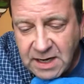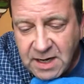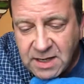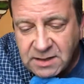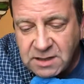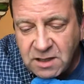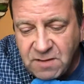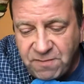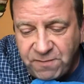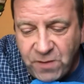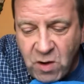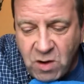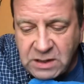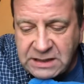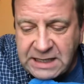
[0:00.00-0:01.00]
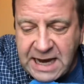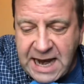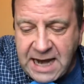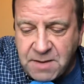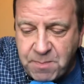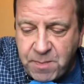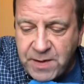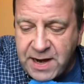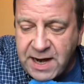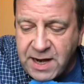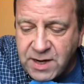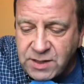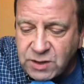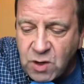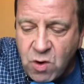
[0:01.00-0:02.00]
Some folks say the
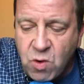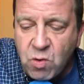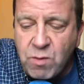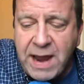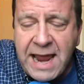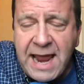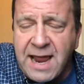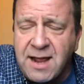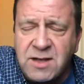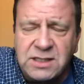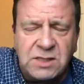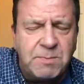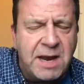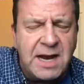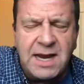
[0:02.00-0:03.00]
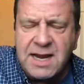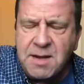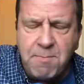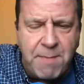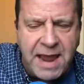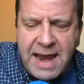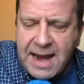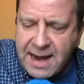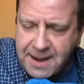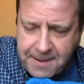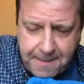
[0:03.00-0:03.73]
bears go around smelling bad.